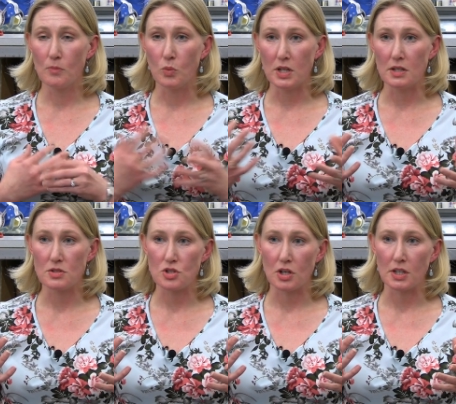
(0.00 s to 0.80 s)
we
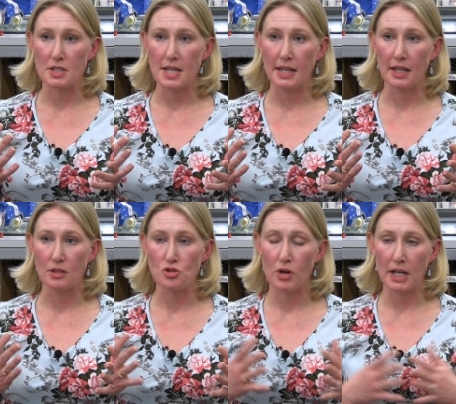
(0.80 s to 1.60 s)
started taking
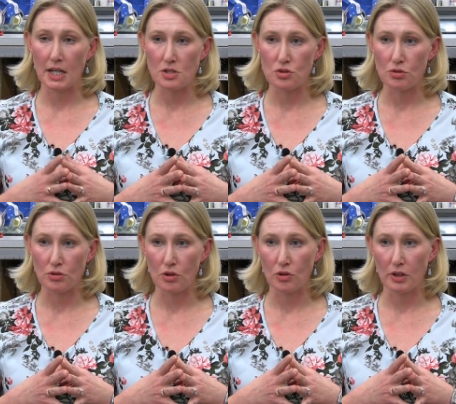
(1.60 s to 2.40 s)
trainings through the
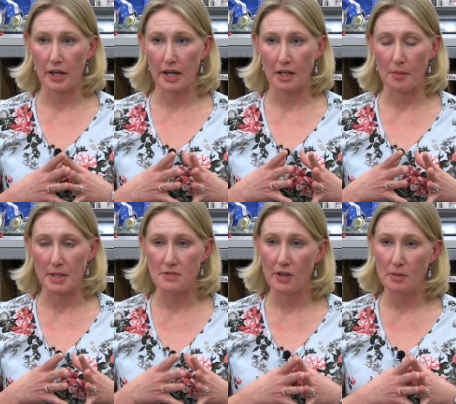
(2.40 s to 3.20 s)
local Economic
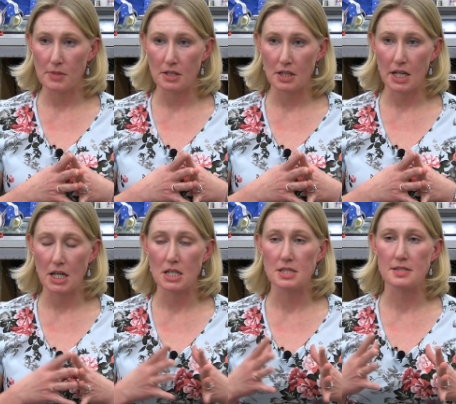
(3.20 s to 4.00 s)
Development
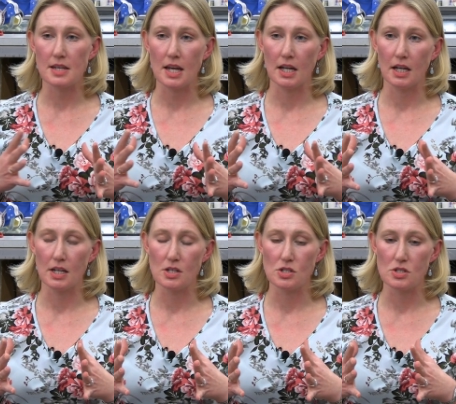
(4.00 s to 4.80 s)
Alliance,
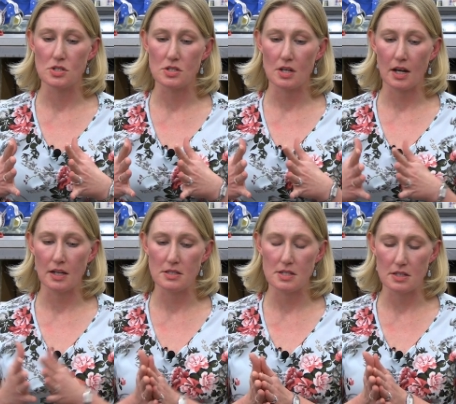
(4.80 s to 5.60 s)
and I
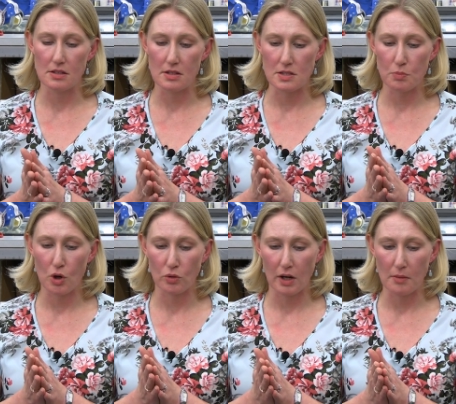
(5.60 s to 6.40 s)
did this
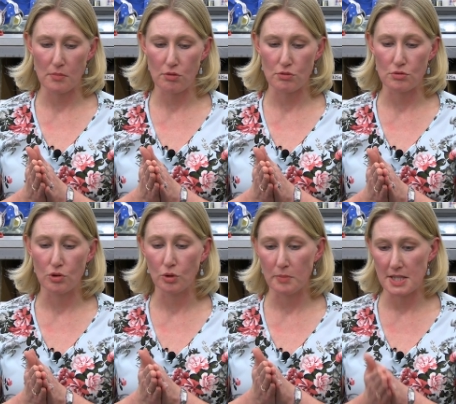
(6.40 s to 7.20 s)
program through
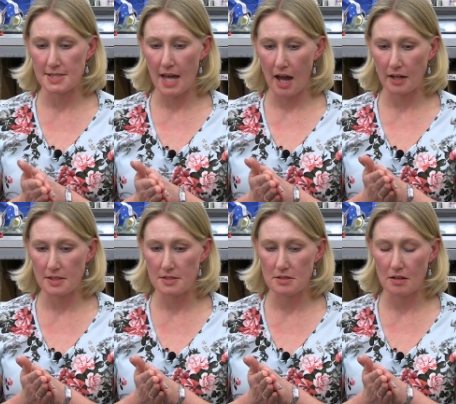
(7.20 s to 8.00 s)
Goldman
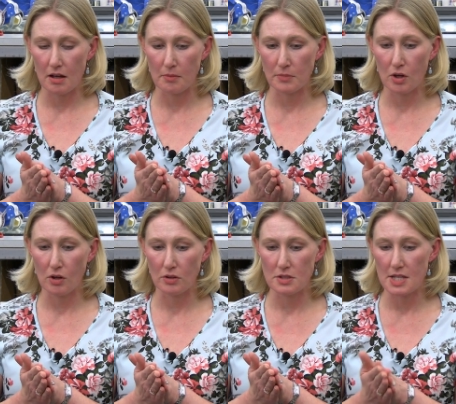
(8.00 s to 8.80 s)
Sachs
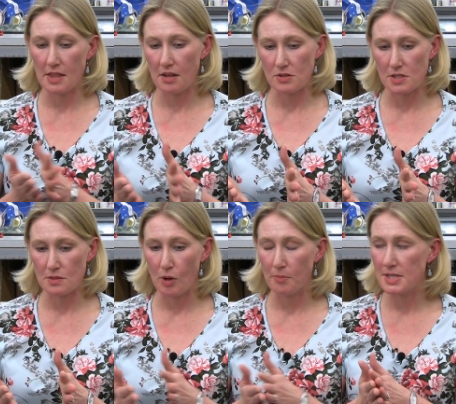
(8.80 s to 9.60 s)
called 10,000
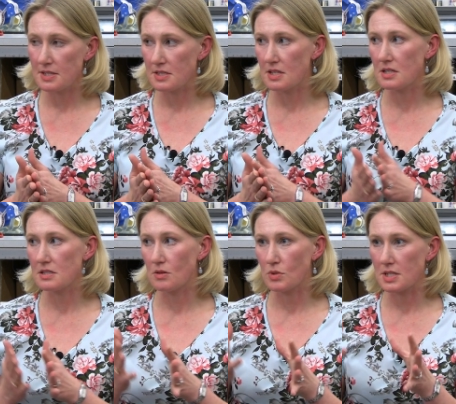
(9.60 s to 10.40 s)
Small Businesses
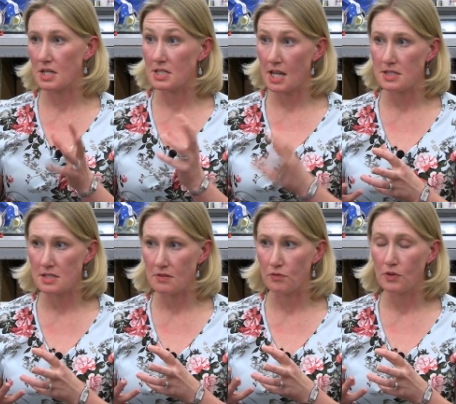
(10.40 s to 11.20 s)
that was an
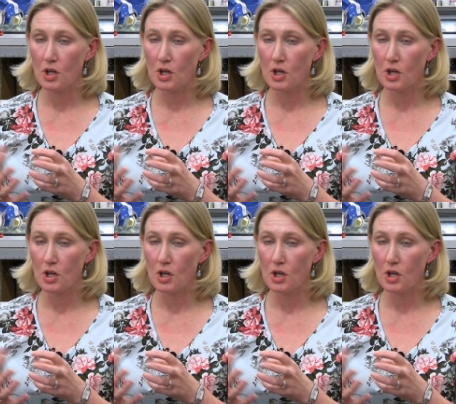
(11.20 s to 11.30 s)
intensive